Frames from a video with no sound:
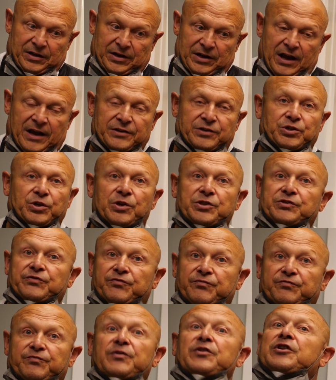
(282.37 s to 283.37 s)
Yeah, so it's
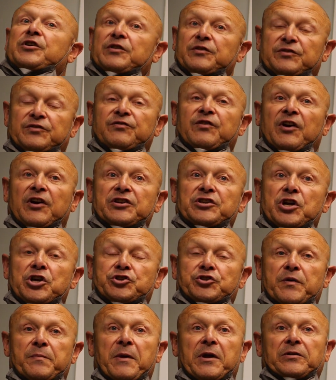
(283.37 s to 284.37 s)
very
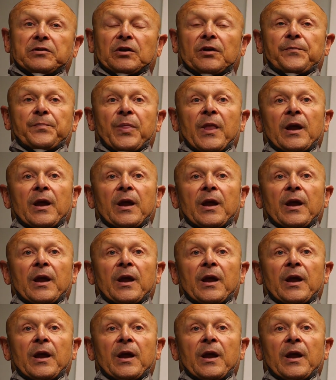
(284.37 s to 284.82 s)
detrimental.